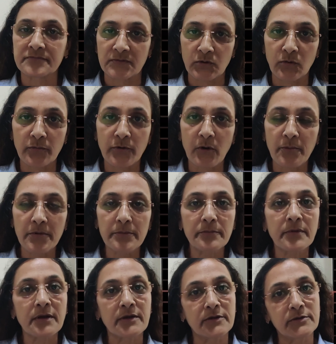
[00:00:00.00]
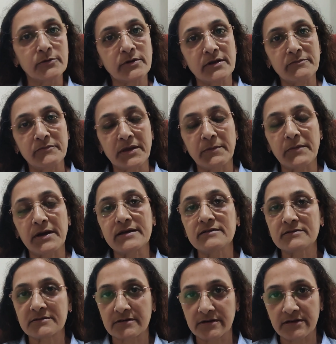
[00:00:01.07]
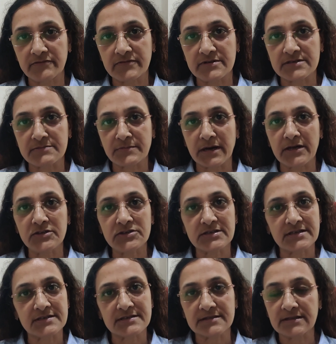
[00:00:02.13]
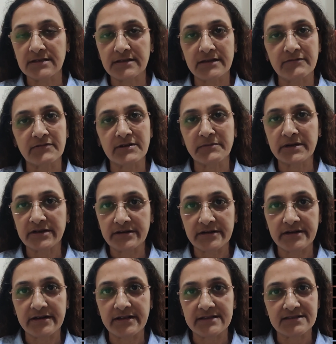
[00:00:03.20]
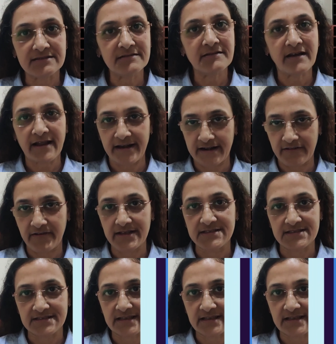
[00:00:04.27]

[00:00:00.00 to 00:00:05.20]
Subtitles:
No problem, you can pay by 31st March and still it will be treated as a advance